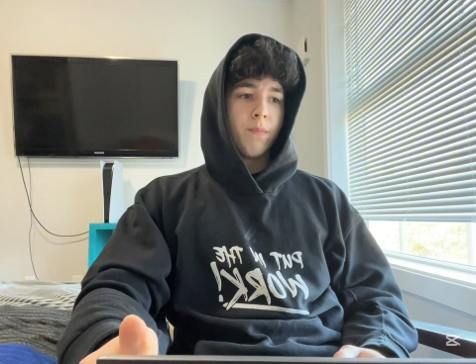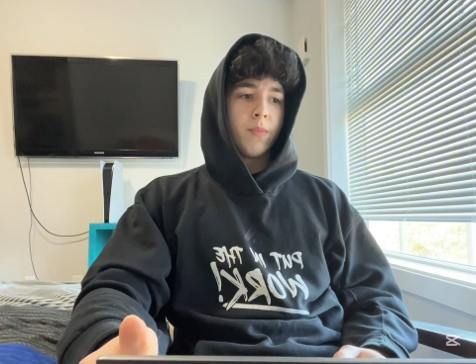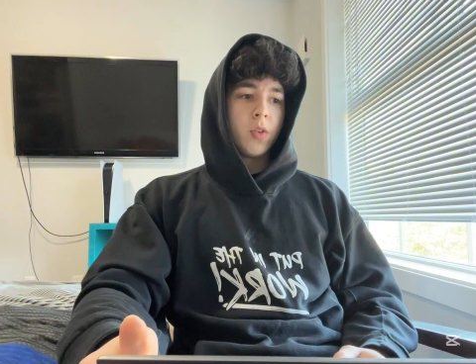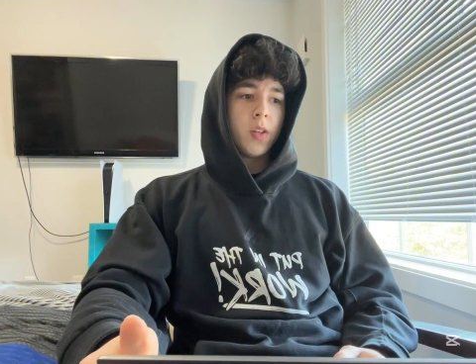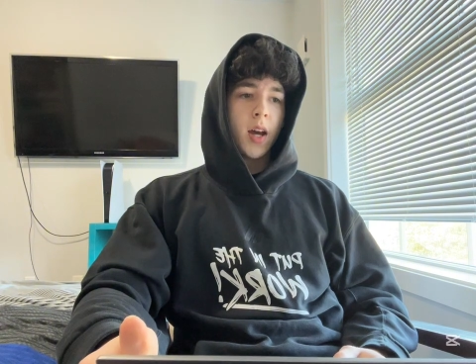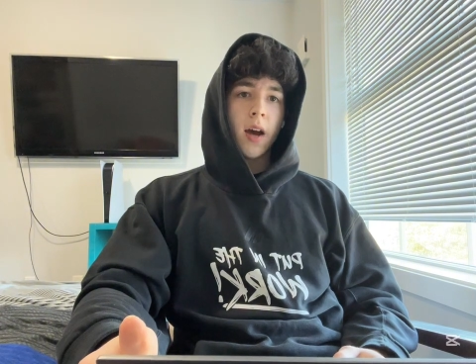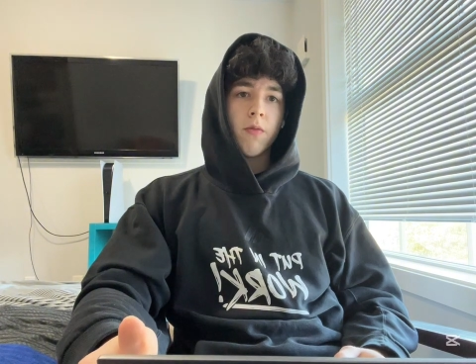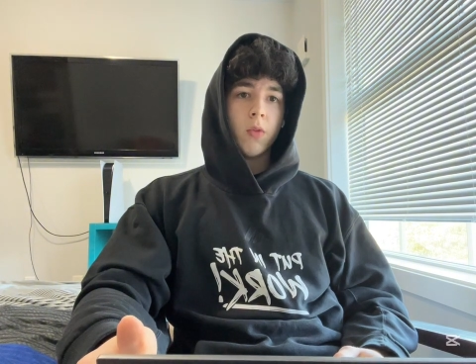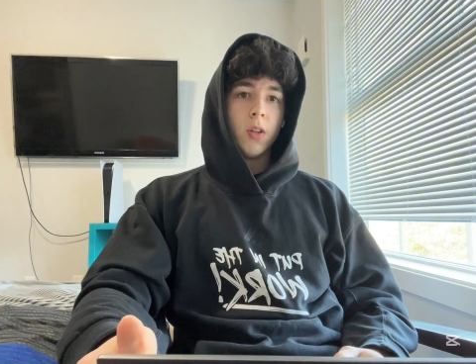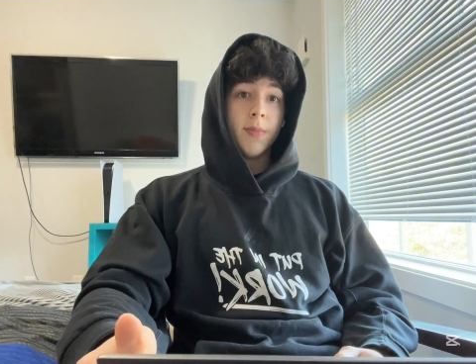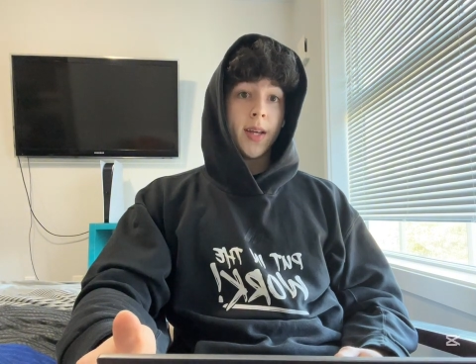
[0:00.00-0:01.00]
just have
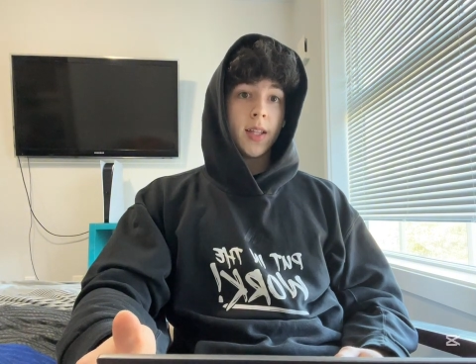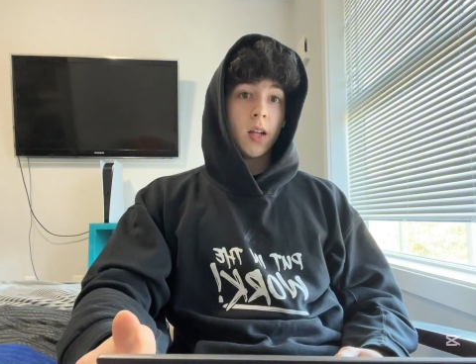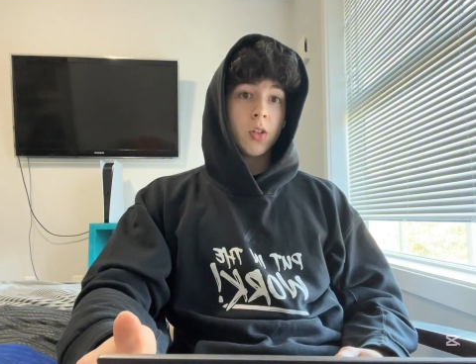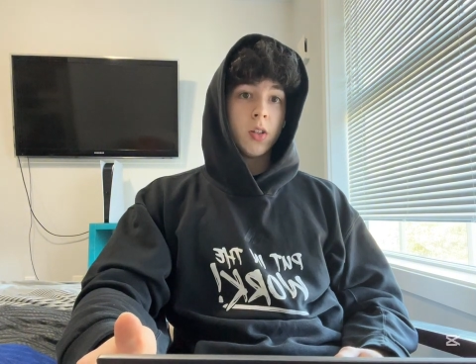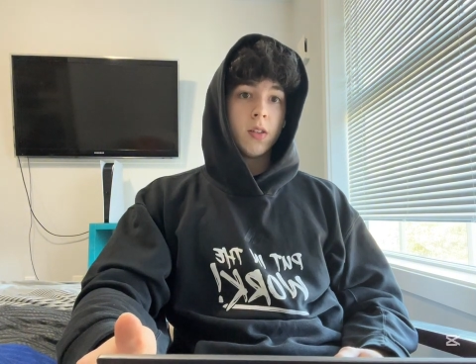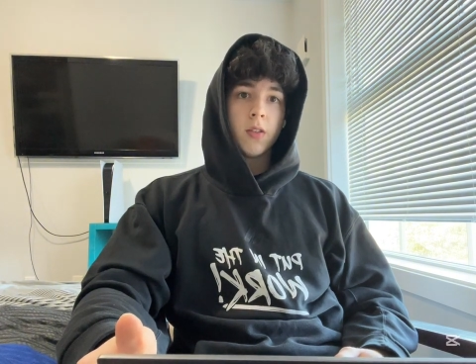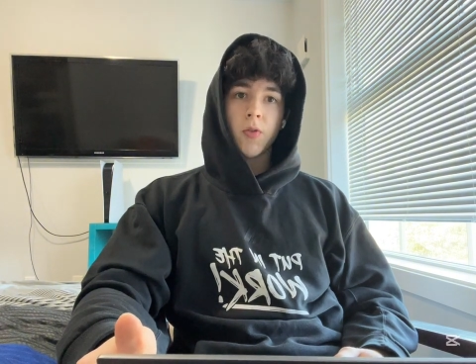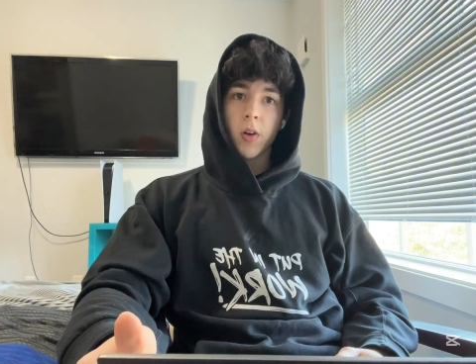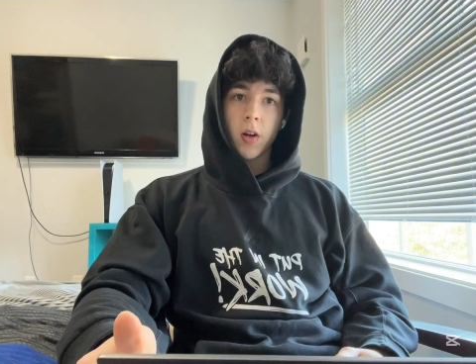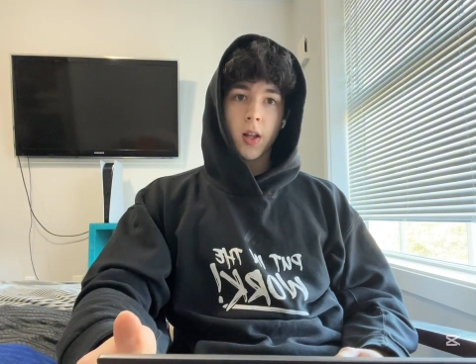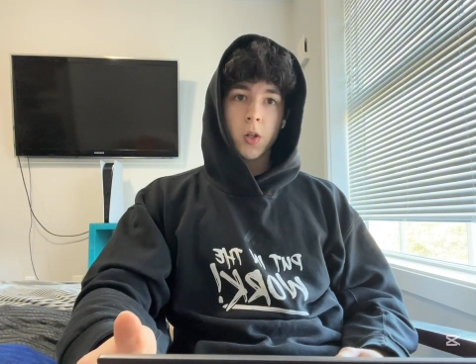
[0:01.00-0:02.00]
really big lunches for
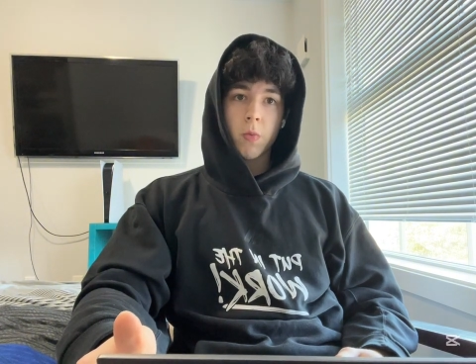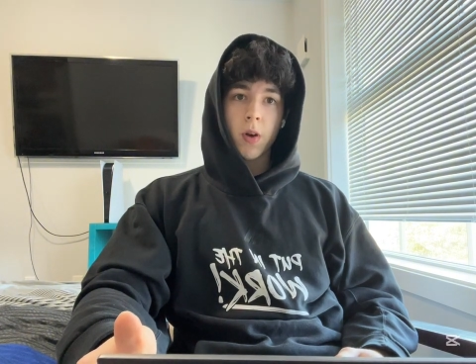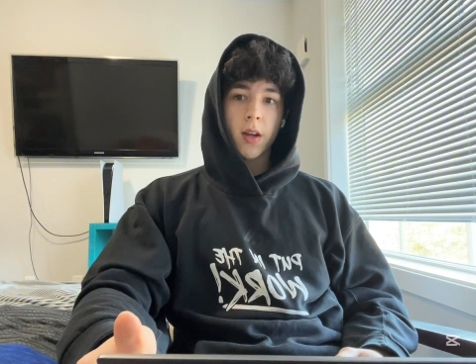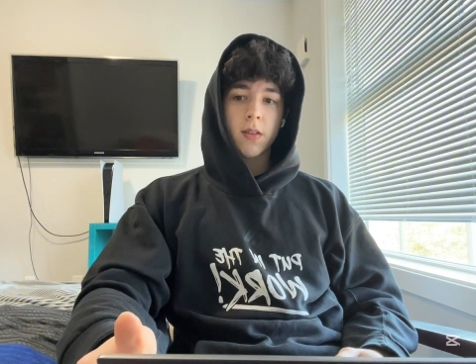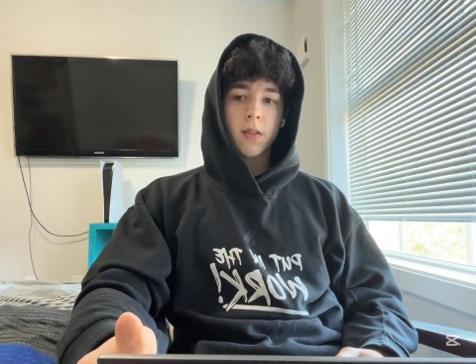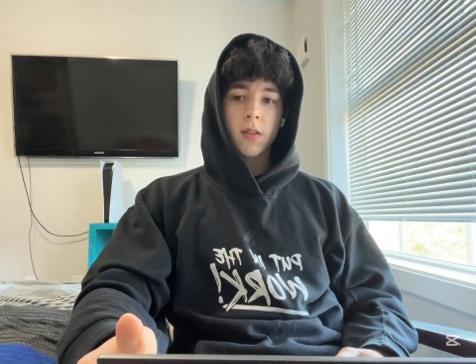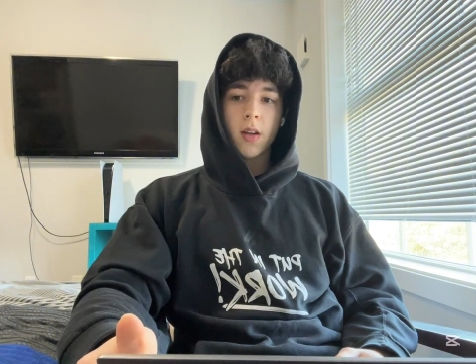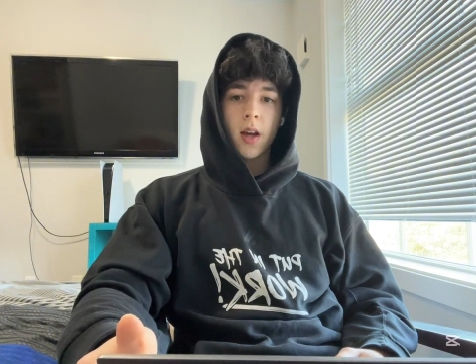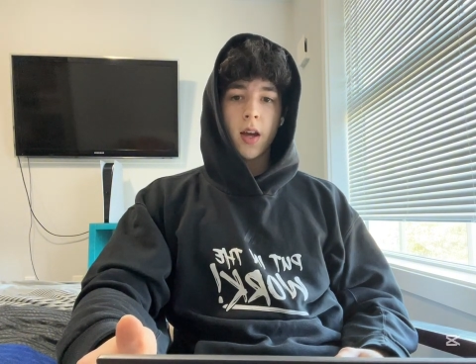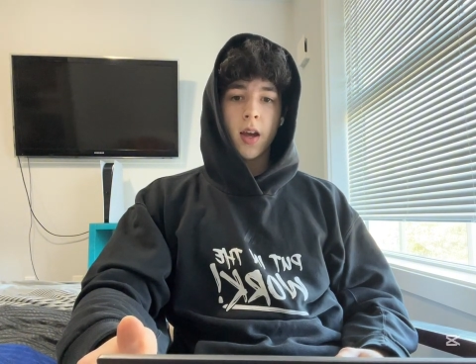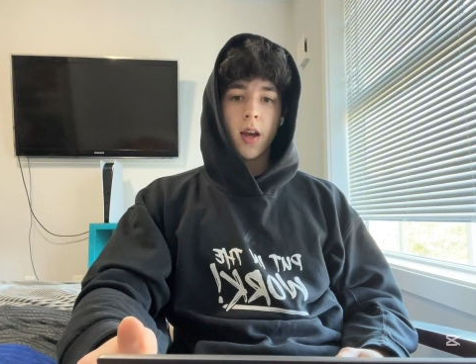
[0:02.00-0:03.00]
your lunch breaks,
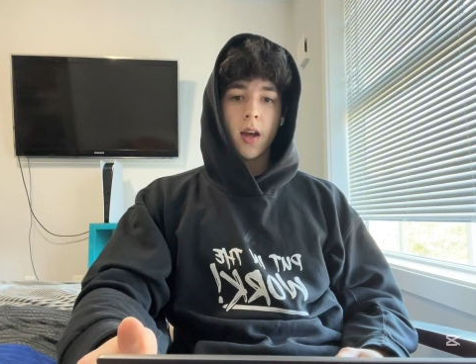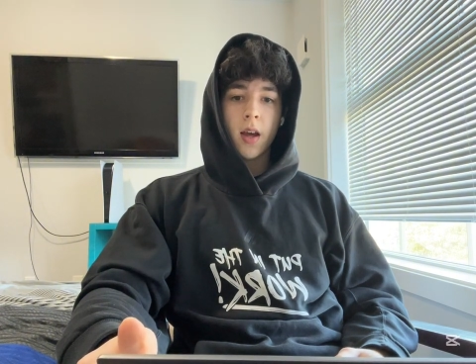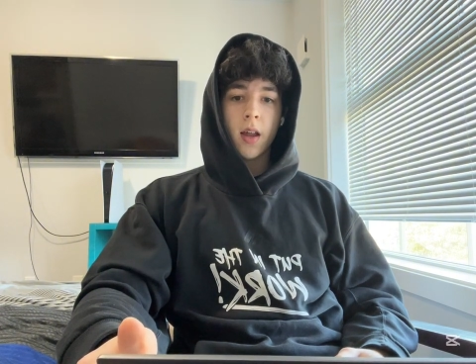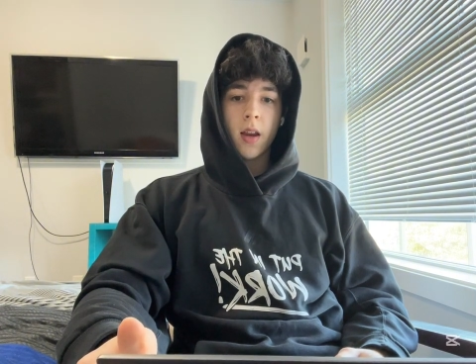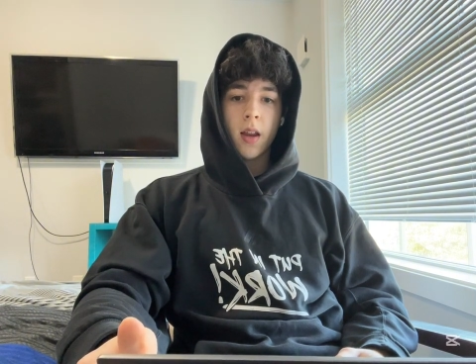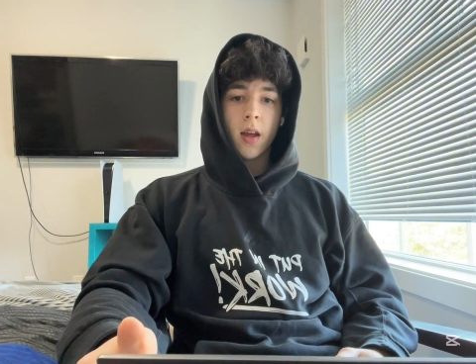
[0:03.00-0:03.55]
and